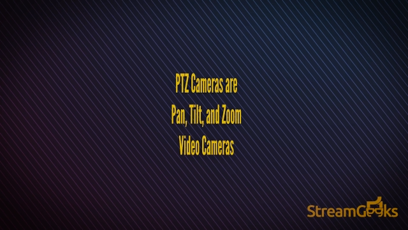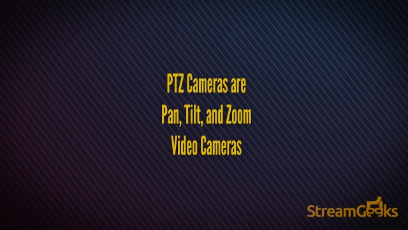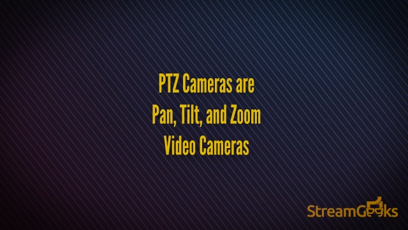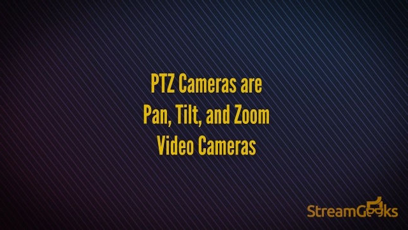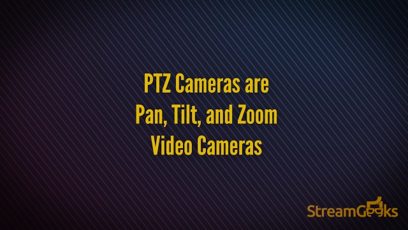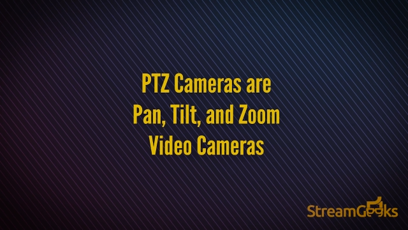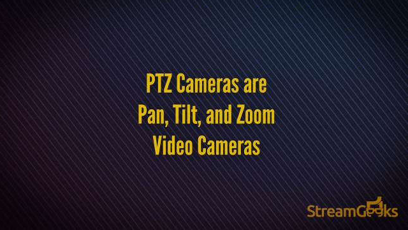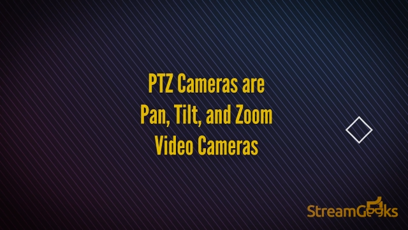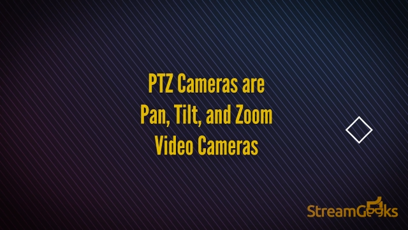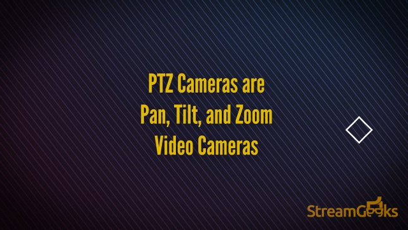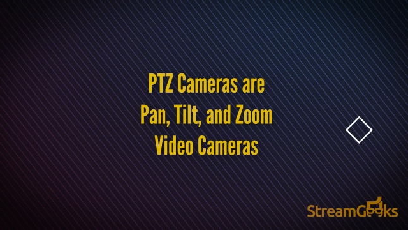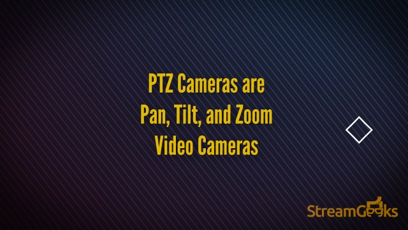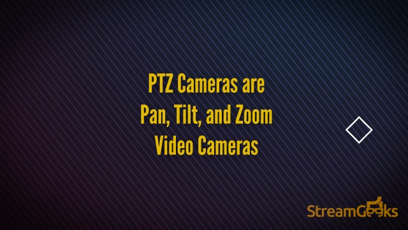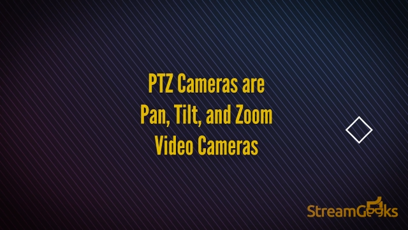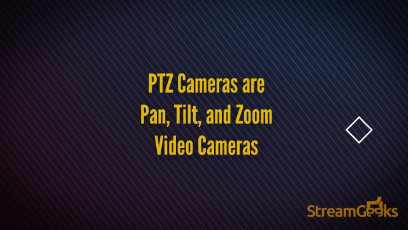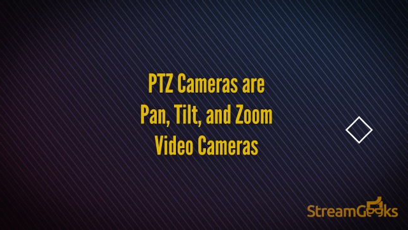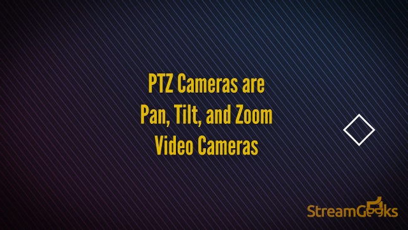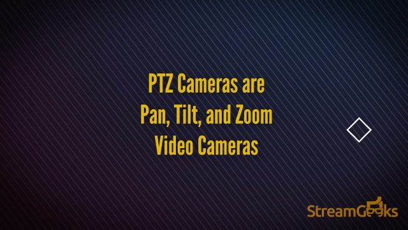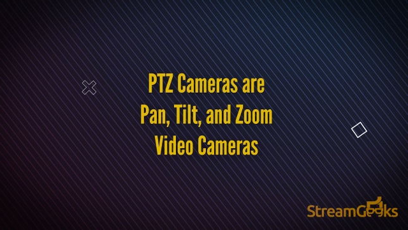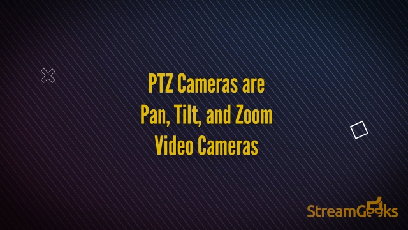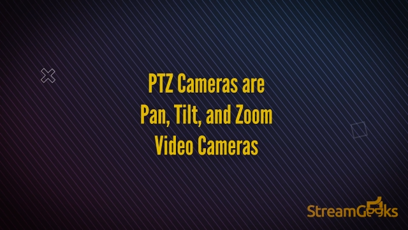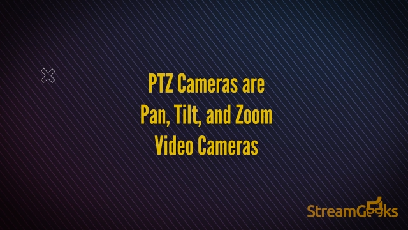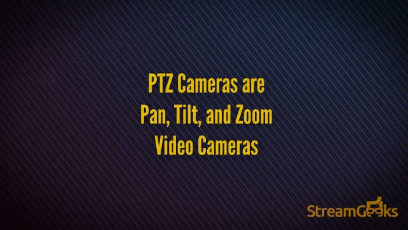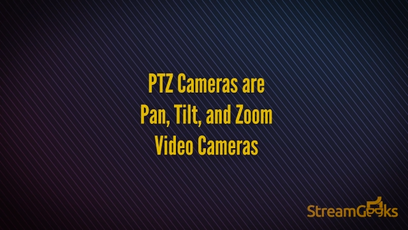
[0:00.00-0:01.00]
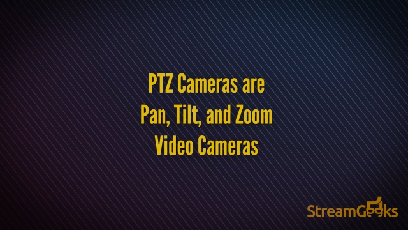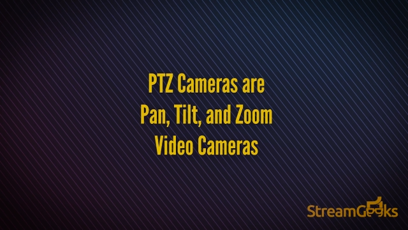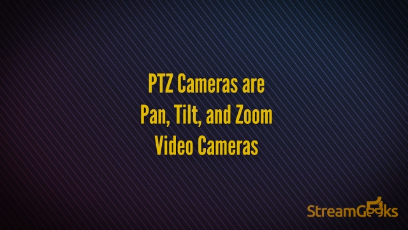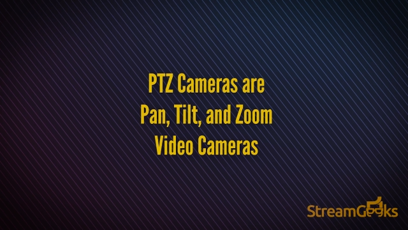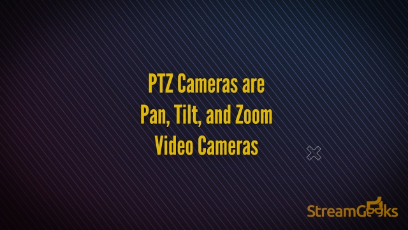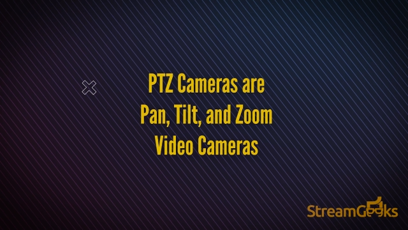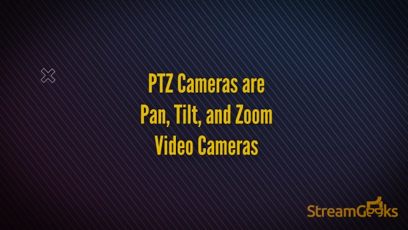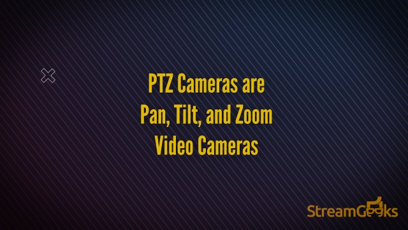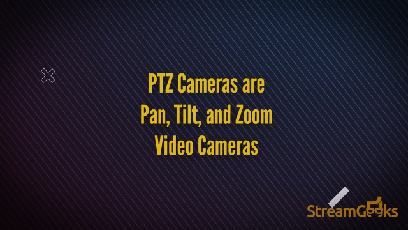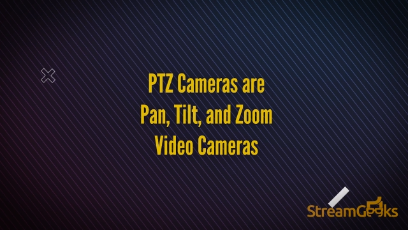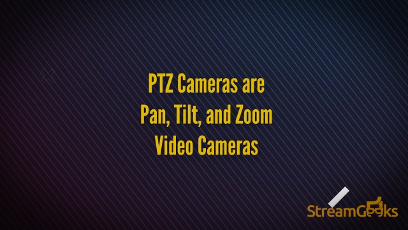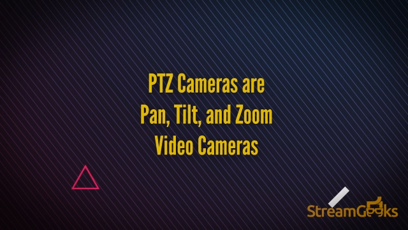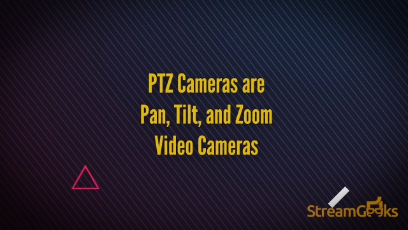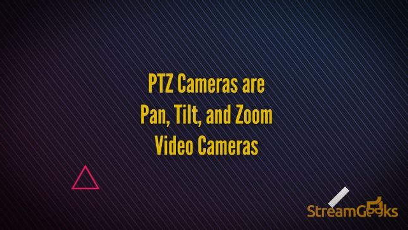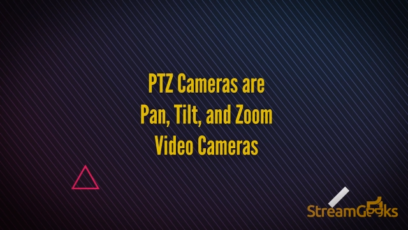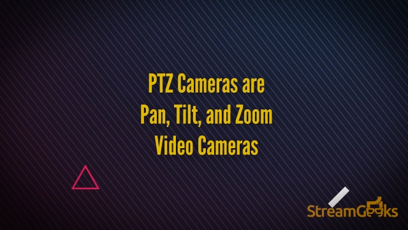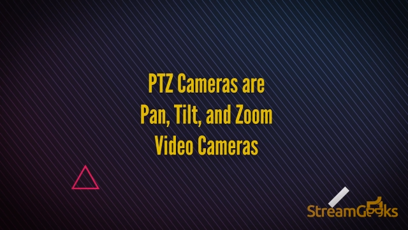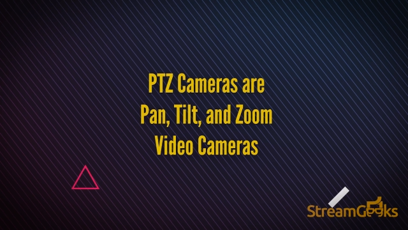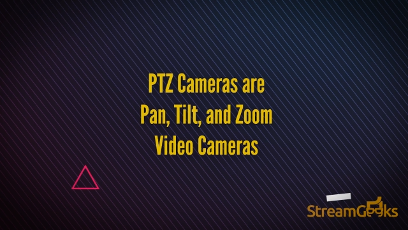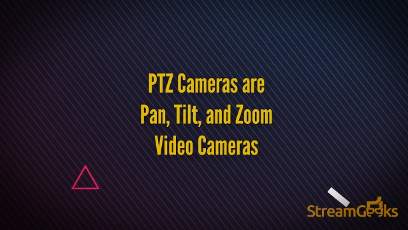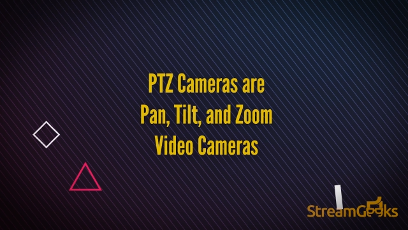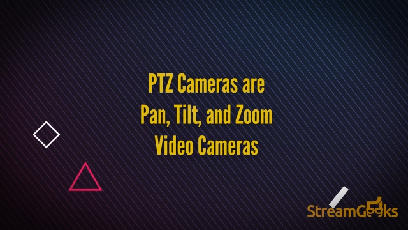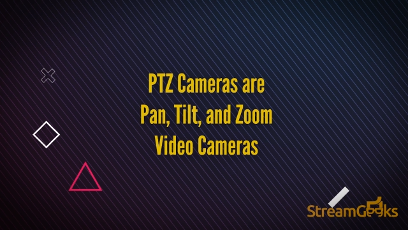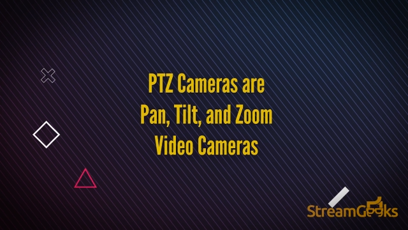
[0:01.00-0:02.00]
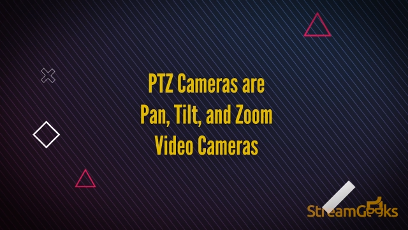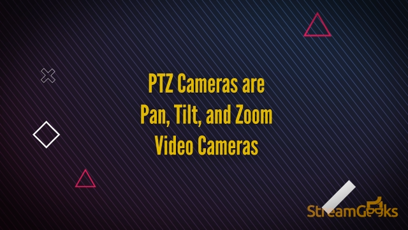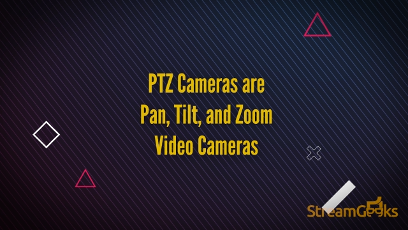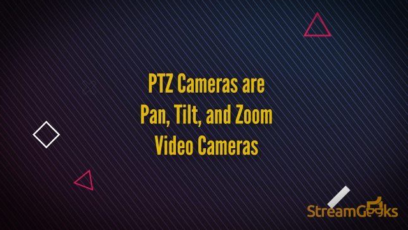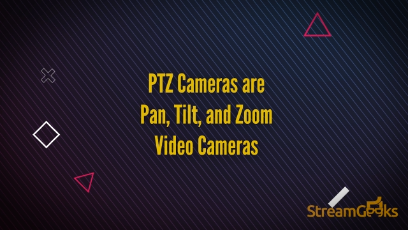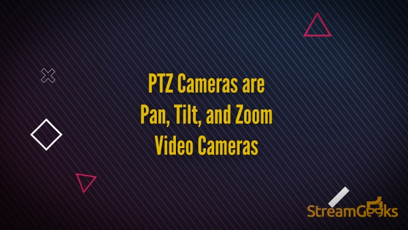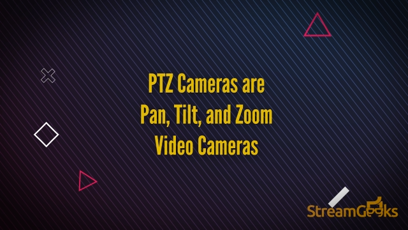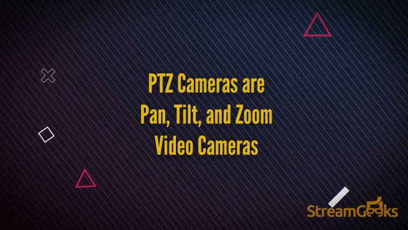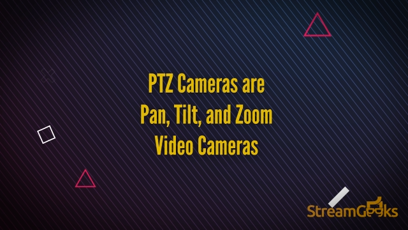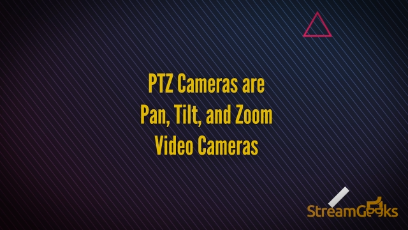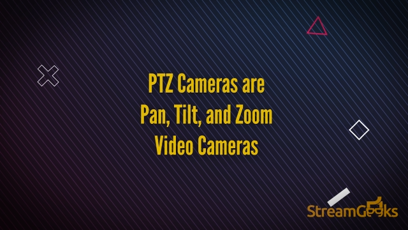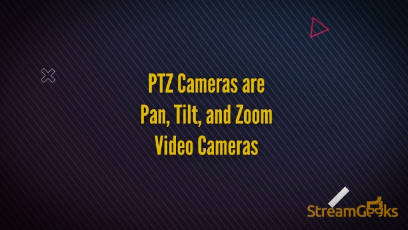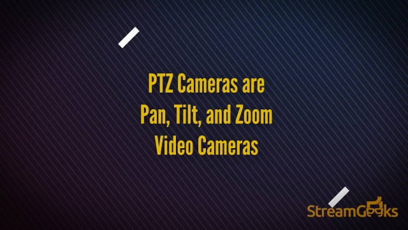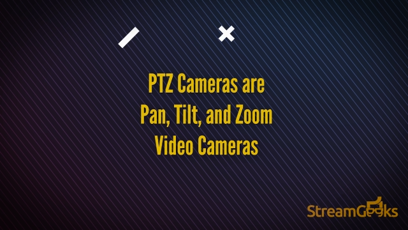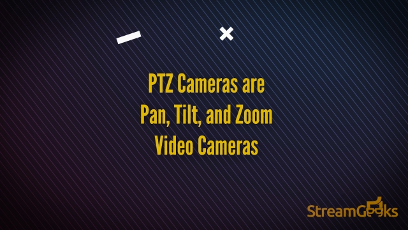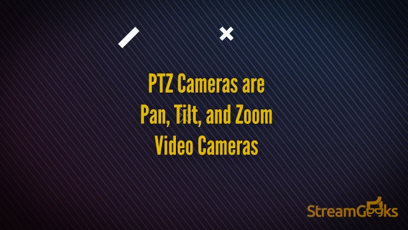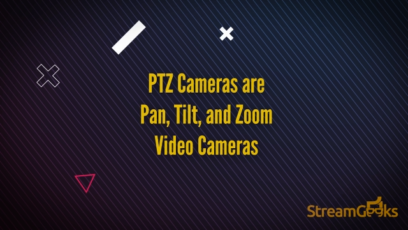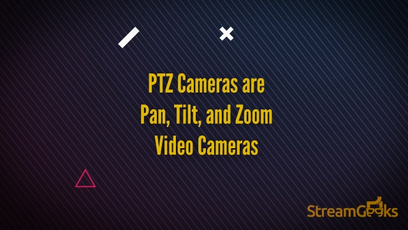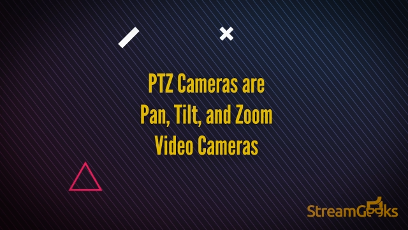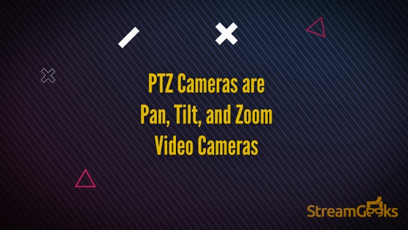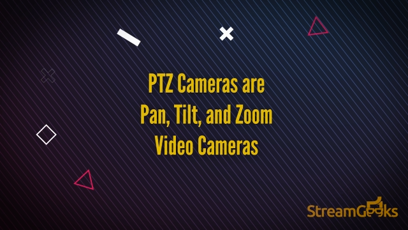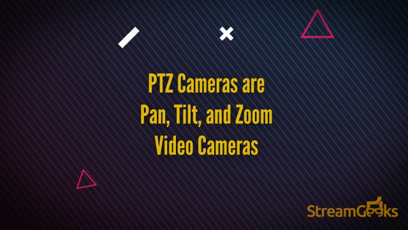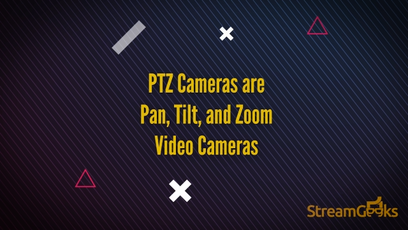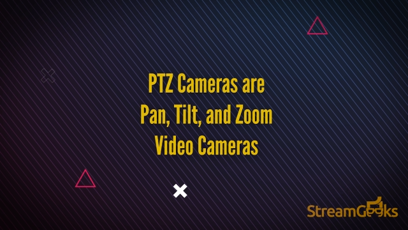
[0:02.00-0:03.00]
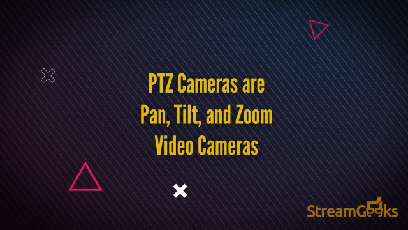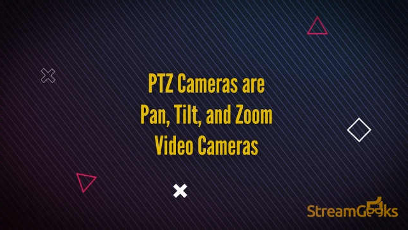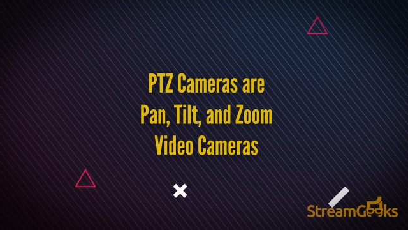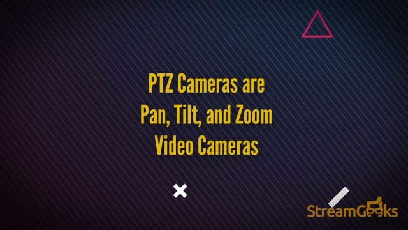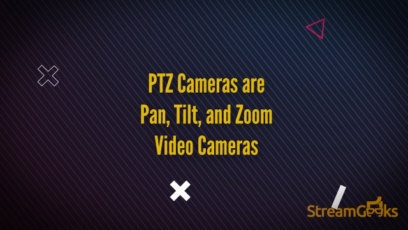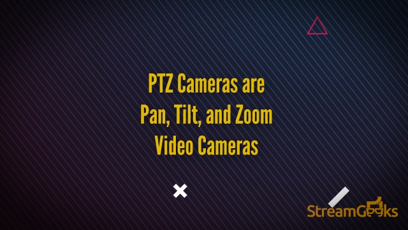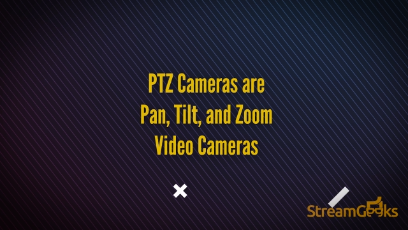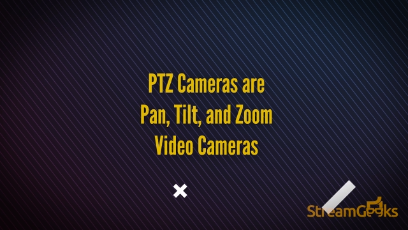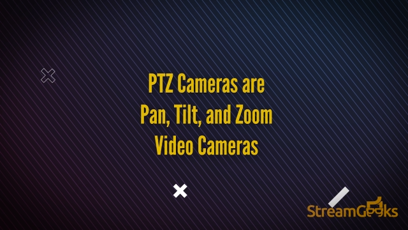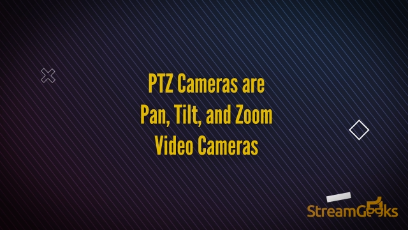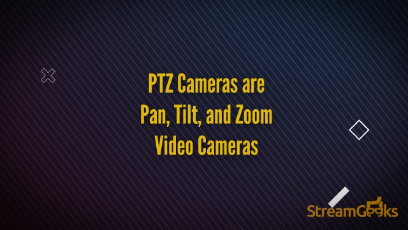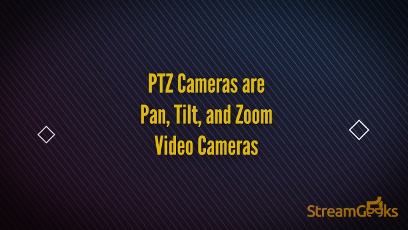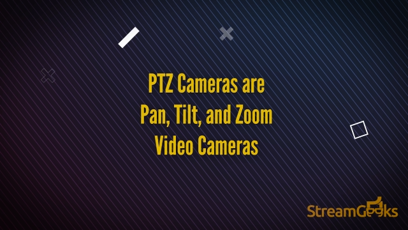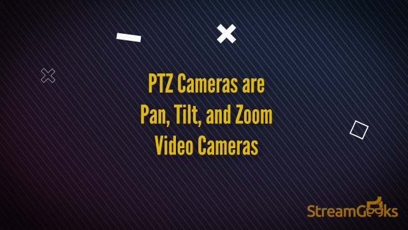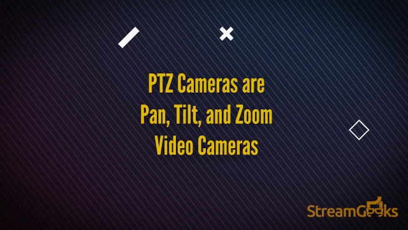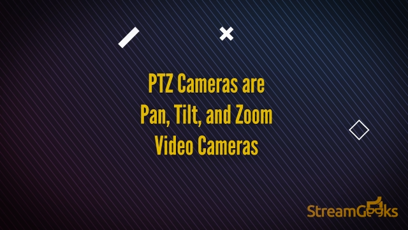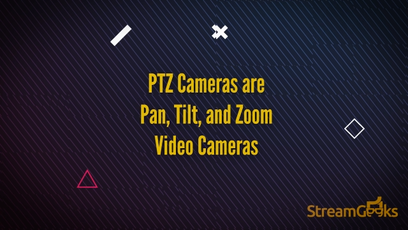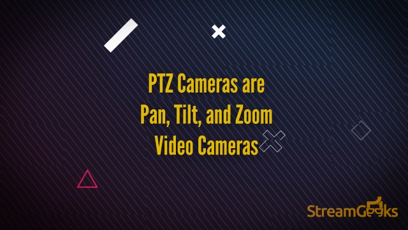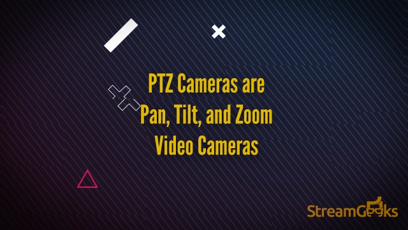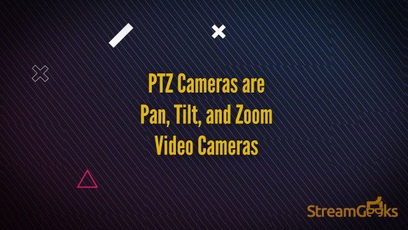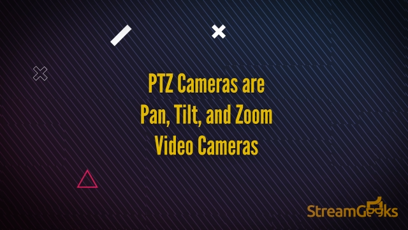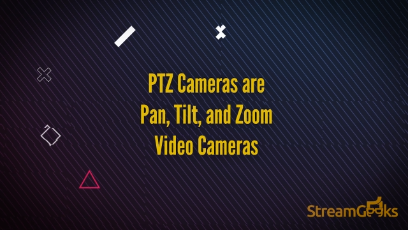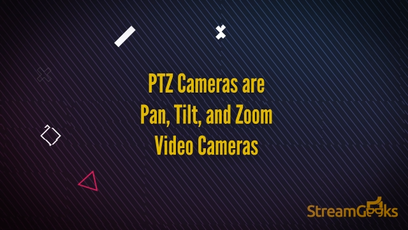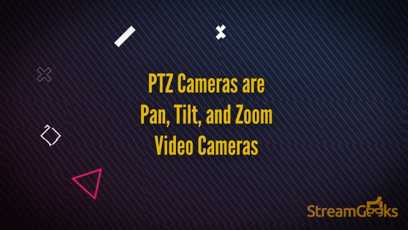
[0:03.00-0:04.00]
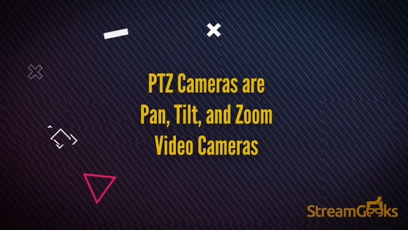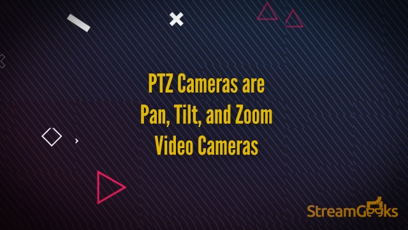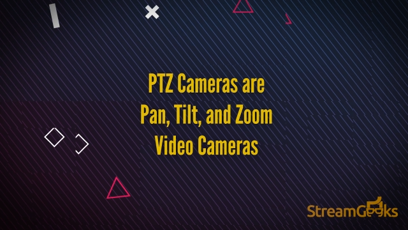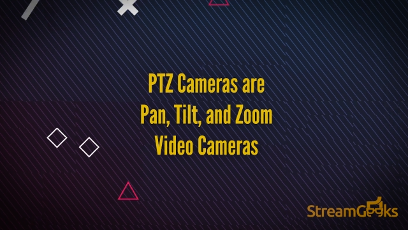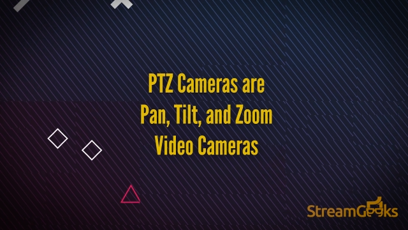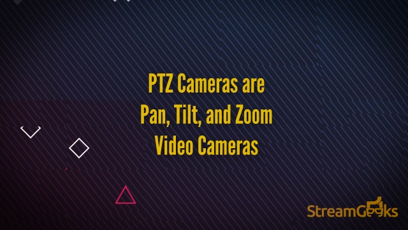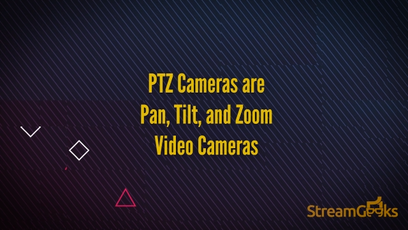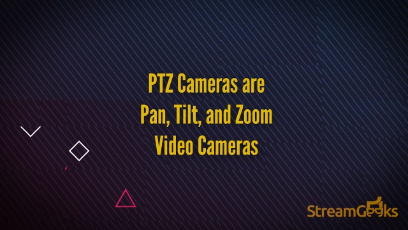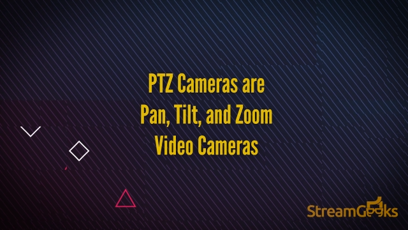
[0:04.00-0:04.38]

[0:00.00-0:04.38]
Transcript: [unreadable: no face in view]